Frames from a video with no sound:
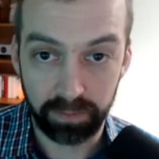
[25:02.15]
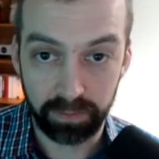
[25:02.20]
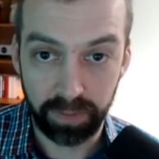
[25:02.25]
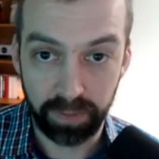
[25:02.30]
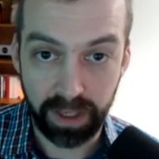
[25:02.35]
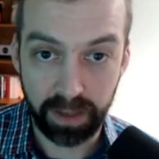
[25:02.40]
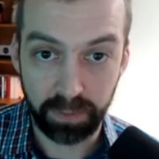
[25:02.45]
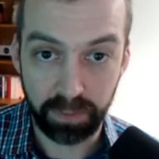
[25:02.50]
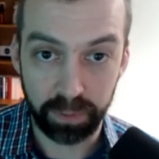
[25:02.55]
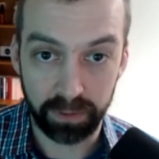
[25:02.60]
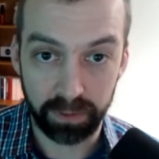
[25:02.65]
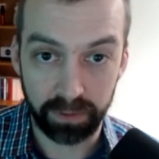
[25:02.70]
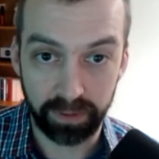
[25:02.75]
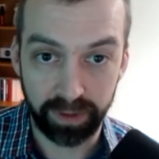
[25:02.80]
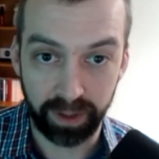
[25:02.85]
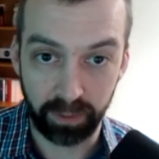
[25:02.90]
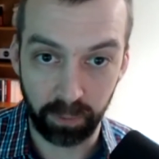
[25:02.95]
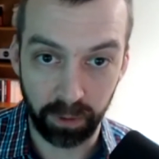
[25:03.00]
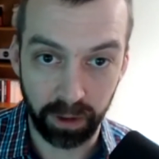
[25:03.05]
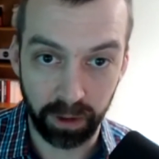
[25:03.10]
people
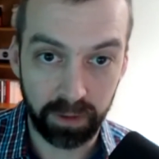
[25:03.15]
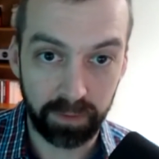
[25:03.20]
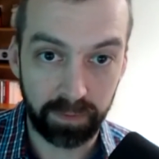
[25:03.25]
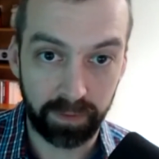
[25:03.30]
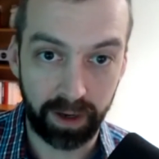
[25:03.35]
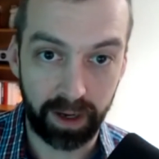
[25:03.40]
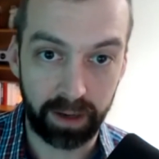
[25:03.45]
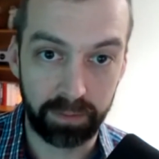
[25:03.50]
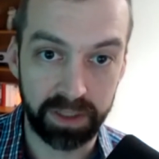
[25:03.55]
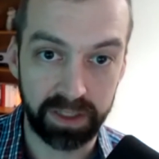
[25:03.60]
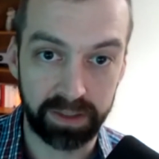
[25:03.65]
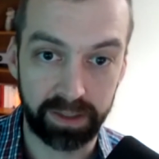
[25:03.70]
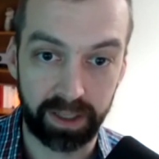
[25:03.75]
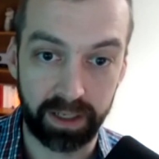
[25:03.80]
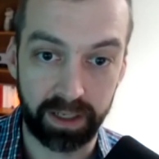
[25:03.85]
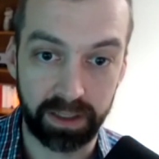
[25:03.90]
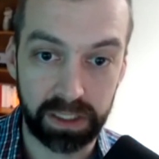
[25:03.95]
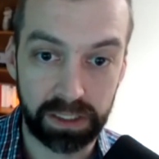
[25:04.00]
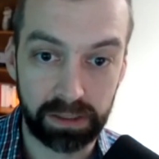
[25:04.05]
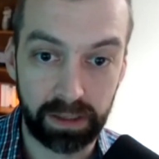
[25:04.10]
that worked for
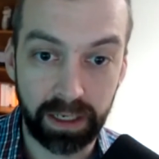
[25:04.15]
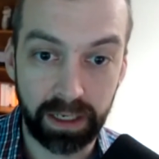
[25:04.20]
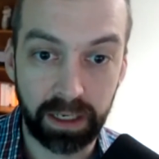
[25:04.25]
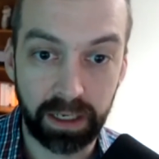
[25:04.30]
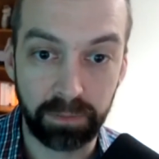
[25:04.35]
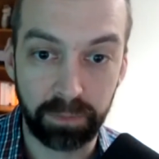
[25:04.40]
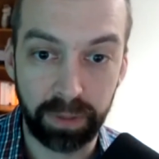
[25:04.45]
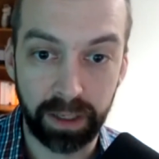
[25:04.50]
Amazon so I could